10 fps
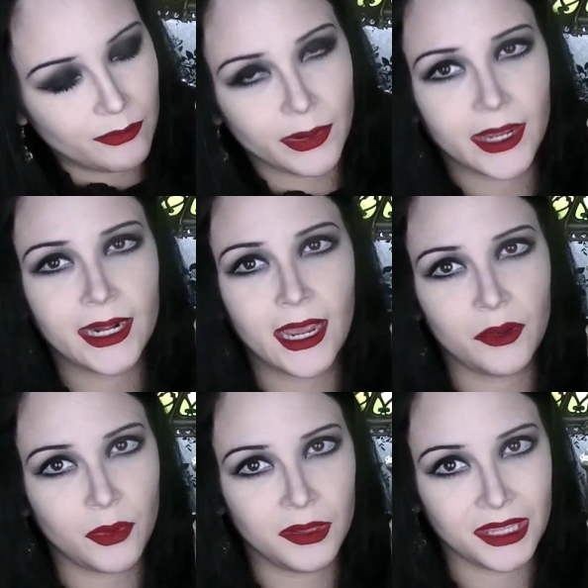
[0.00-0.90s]
but I
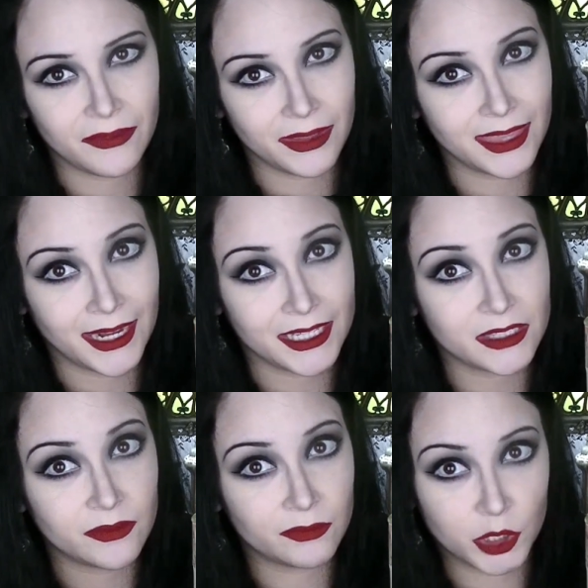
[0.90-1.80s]
will give it that
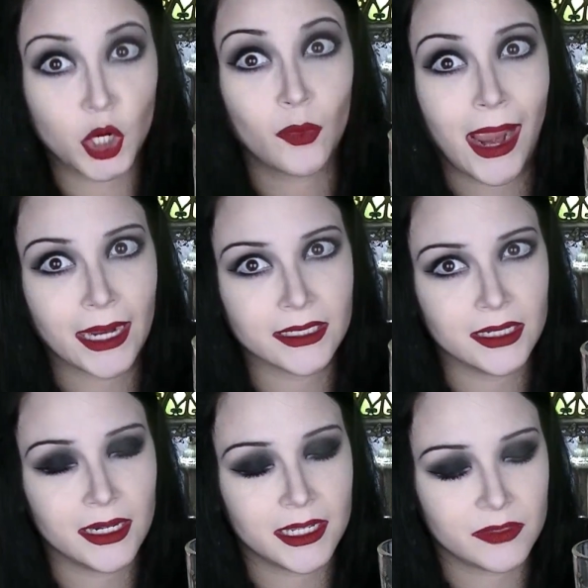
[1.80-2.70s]
it's correct.
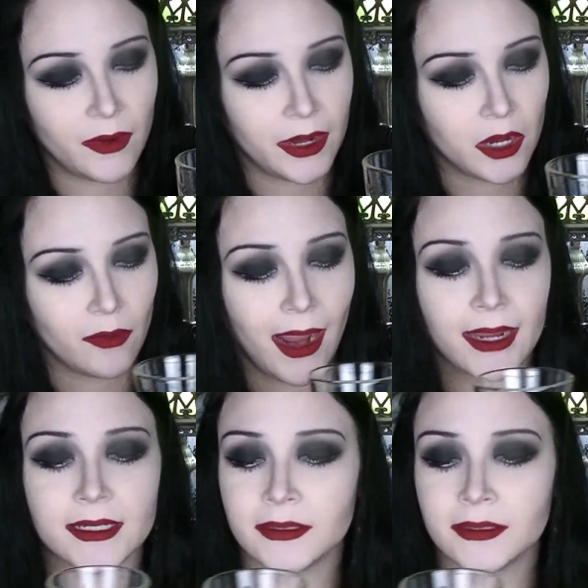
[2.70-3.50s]
It is very correct.